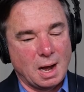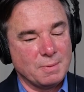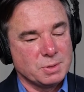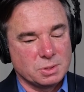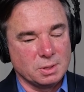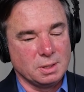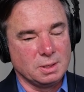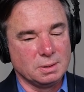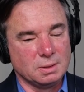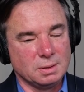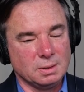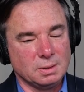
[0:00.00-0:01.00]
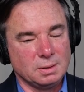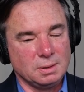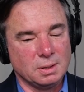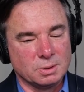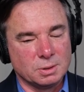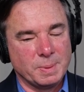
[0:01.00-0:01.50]
Obviously,
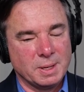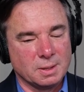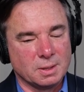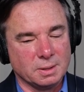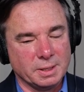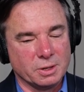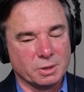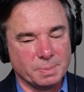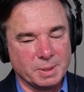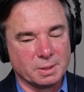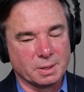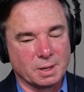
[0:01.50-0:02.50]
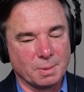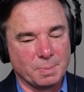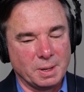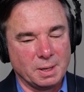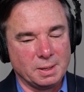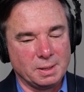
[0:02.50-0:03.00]
to be a good leader, to be a good
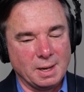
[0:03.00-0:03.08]
company,